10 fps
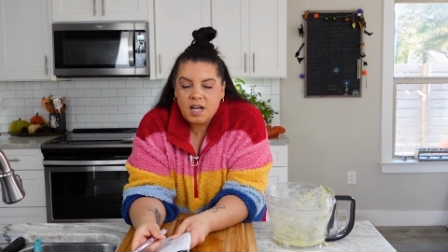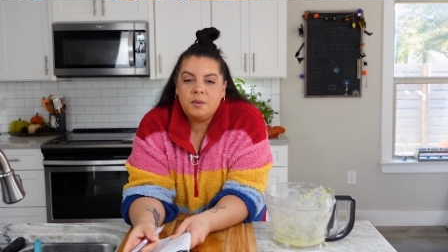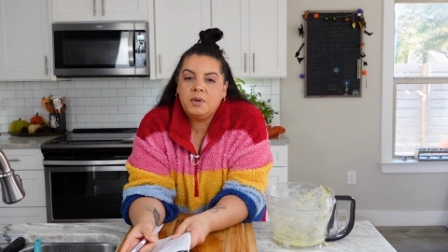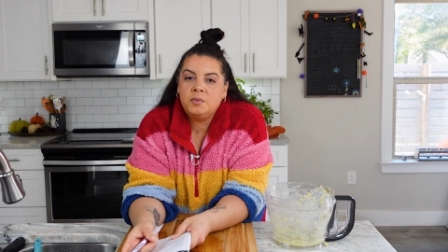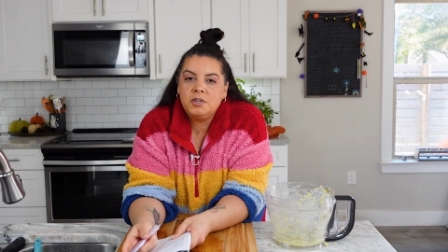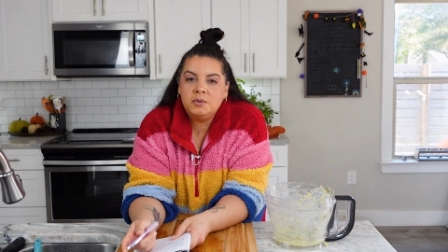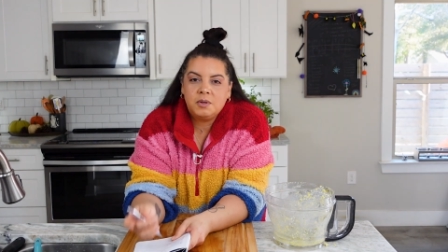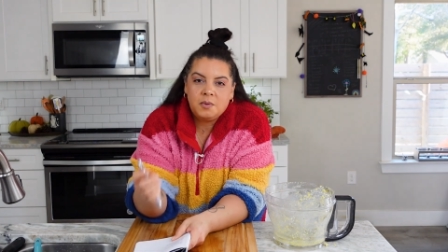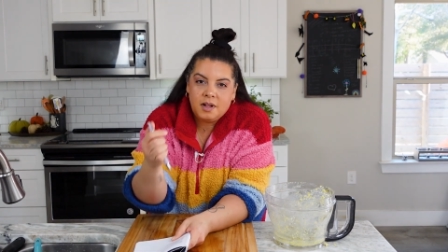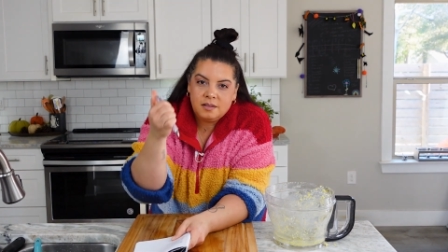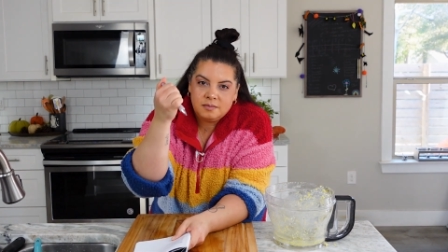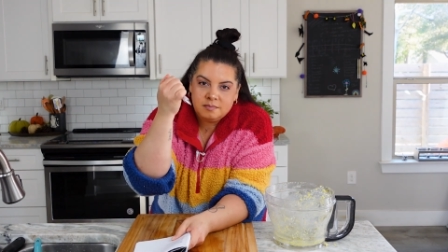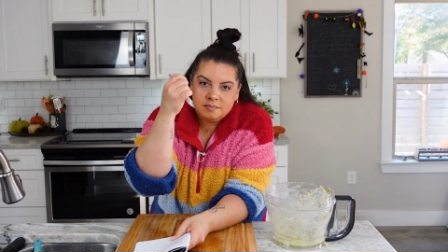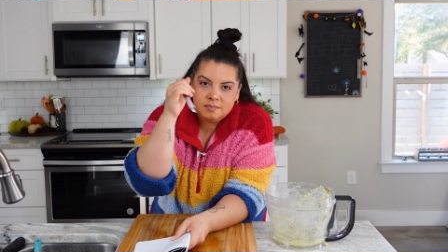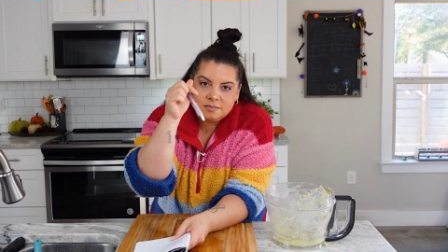I mean, we're doing well.
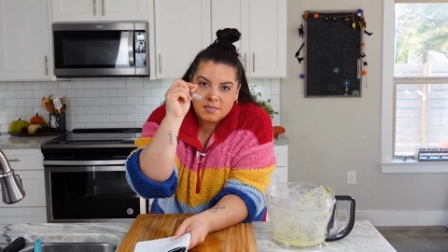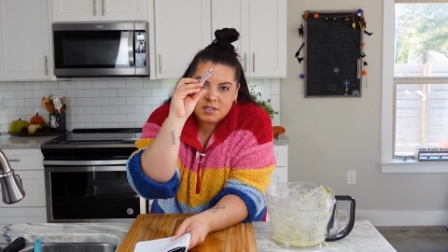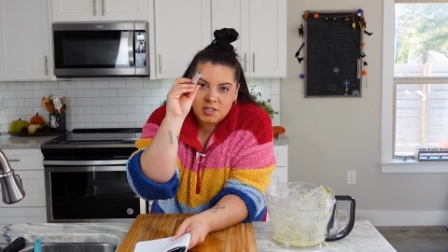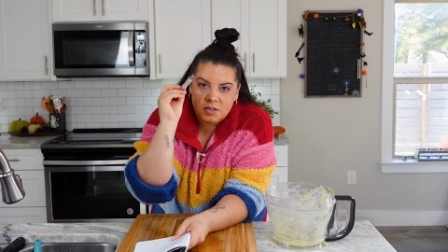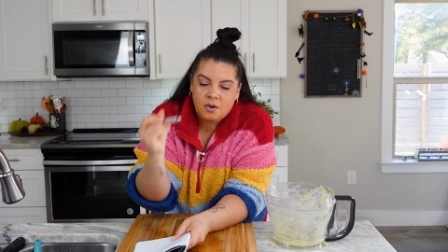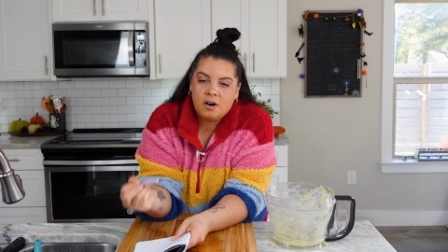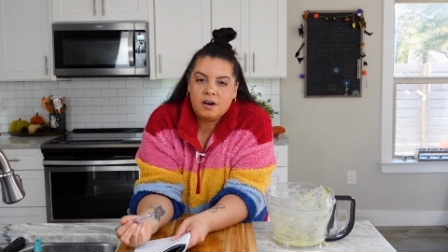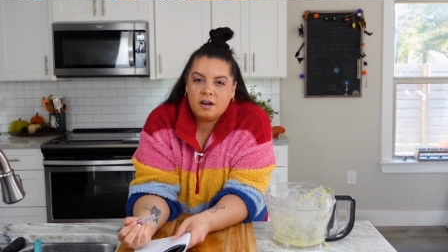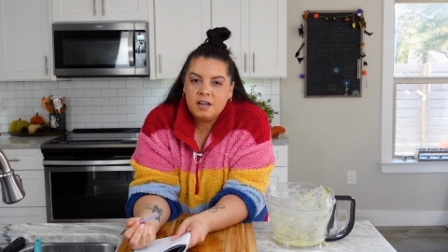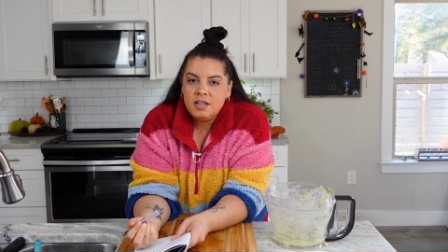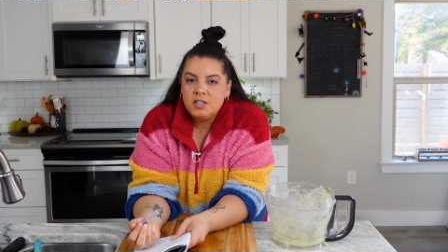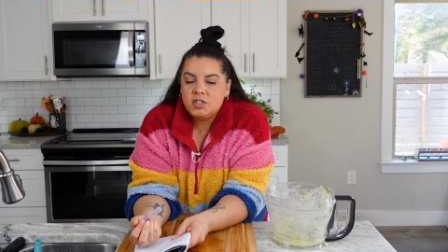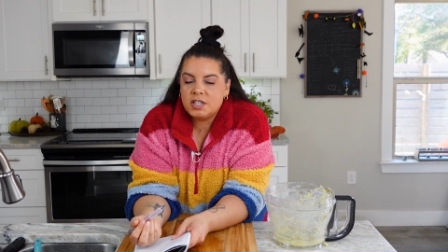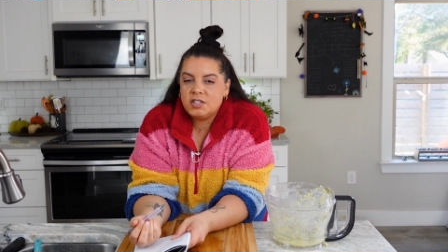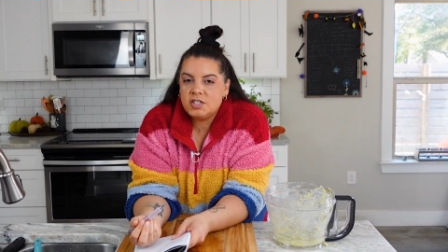Let's do our
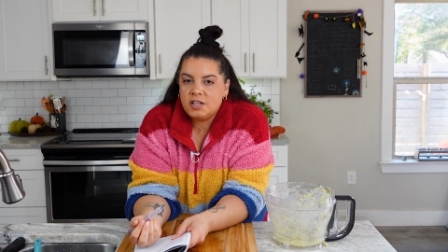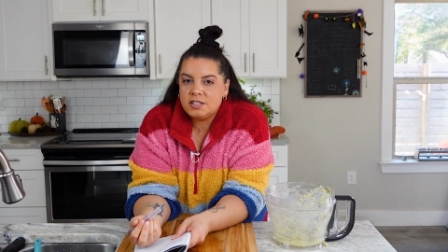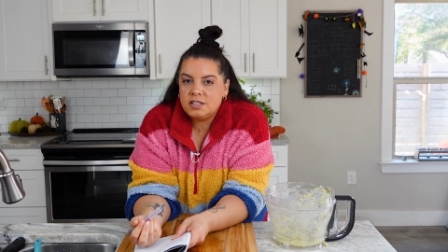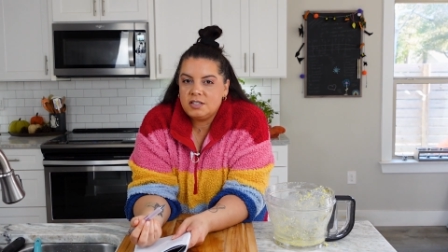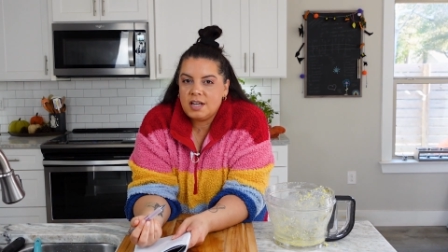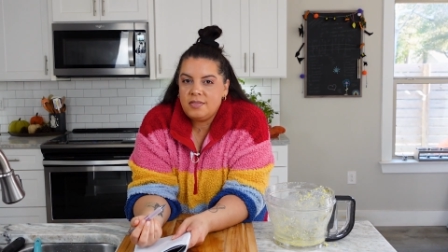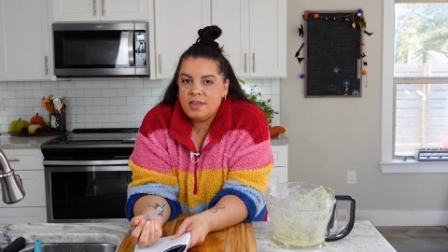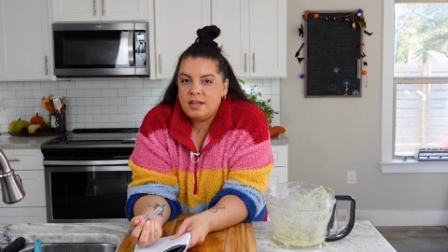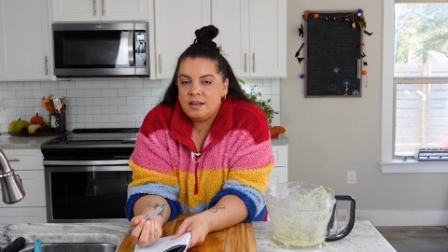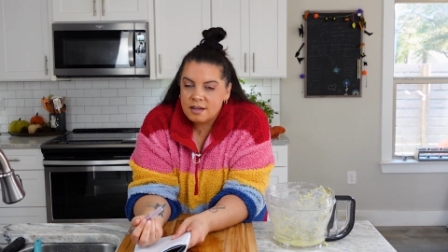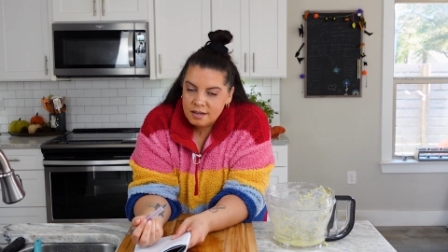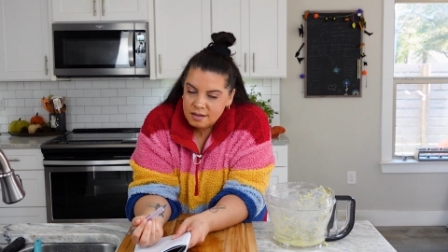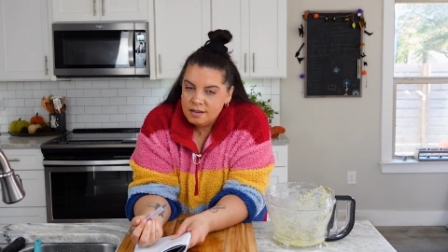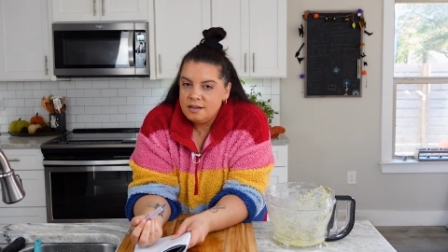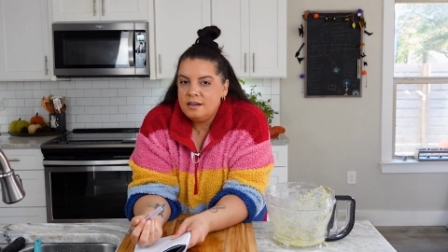chicken sausage and then
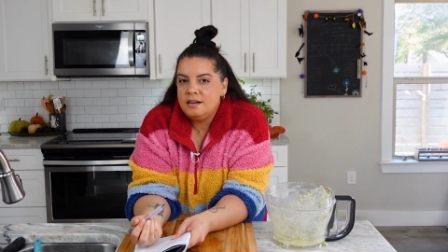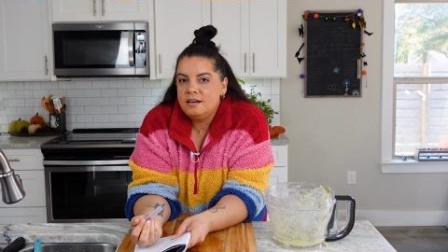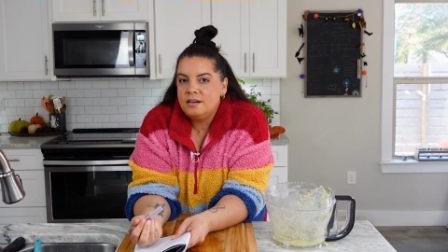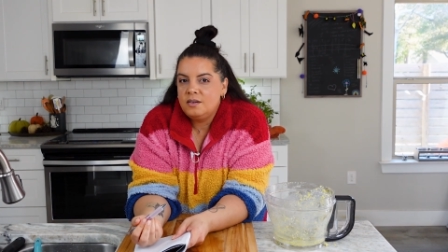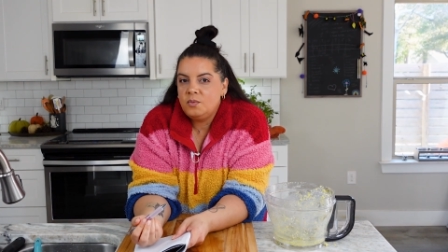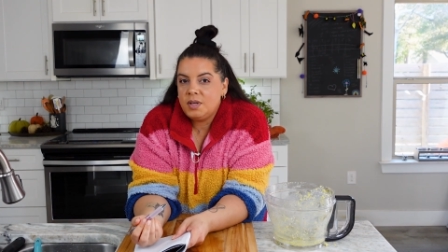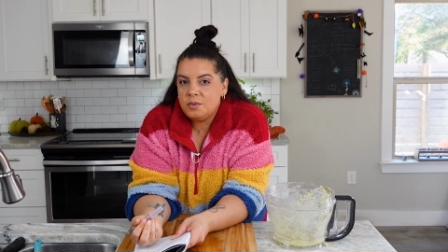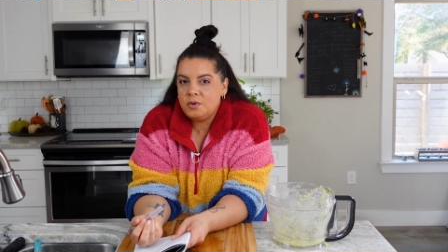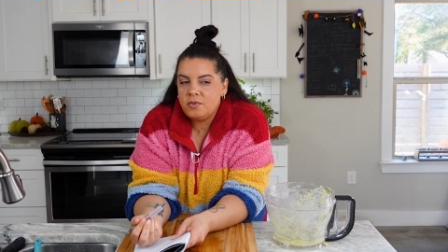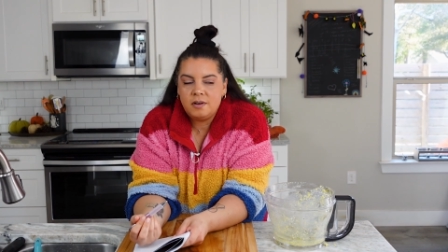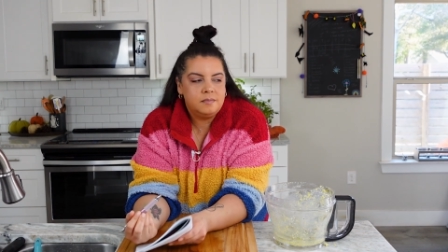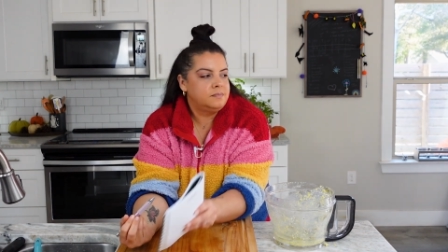we can move on.